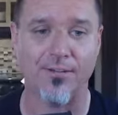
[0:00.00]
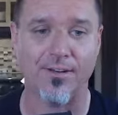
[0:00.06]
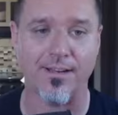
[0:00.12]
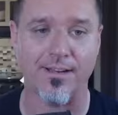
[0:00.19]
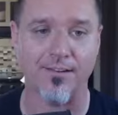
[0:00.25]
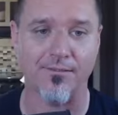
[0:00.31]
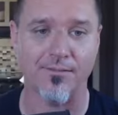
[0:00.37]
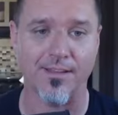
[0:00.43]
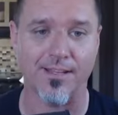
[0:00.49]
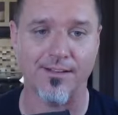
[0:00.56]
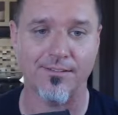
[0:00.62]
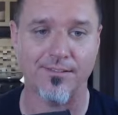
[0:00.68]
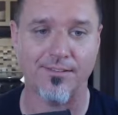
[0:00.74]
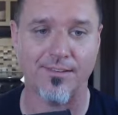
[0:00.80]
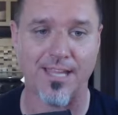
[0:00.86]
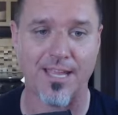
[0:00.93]
and like
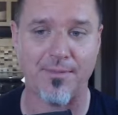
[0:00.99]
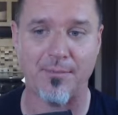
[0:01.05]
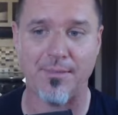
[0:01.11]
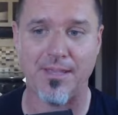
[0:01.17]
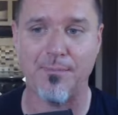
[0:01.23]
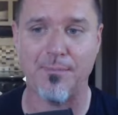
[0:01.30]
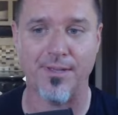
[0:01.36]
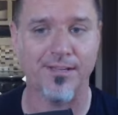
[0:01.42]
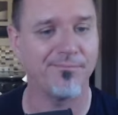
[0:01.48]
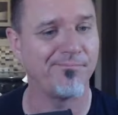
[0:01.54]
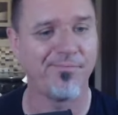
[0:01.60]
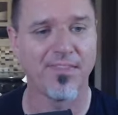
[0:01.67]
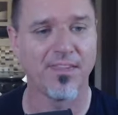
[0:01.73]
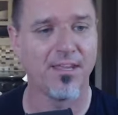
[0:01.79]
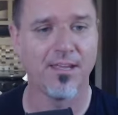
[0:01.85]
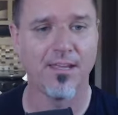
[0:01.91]
slamming me, but
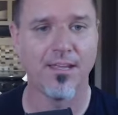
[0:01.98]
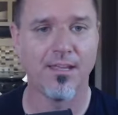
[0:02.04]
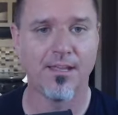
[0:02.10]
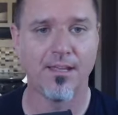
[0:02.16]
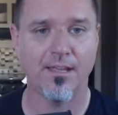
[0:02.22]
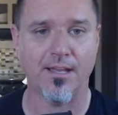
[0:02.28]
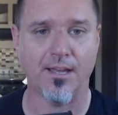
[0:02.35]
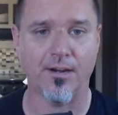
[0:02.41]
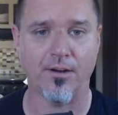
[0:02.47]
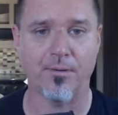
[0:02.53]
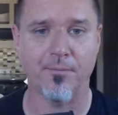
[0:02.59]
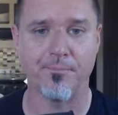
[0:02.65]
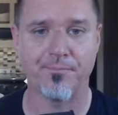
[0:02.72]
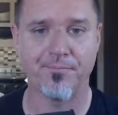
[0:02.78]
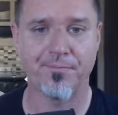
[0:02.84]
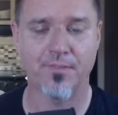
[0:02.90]
I don't
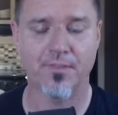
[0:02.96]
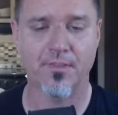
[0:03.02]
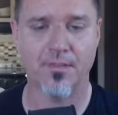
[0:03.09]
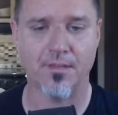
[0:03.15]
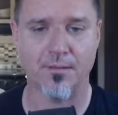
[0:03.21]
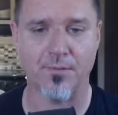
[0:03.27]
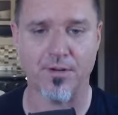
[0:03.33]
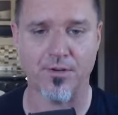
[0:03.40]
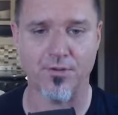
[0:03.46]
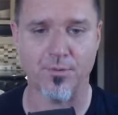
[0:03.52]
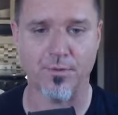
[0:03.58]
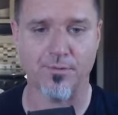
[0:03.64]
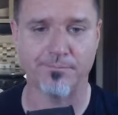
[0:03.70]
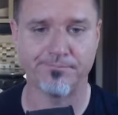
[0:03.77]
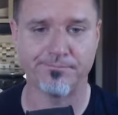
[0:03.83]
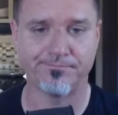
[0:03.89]
know. I'm not
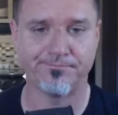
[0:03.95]
sure.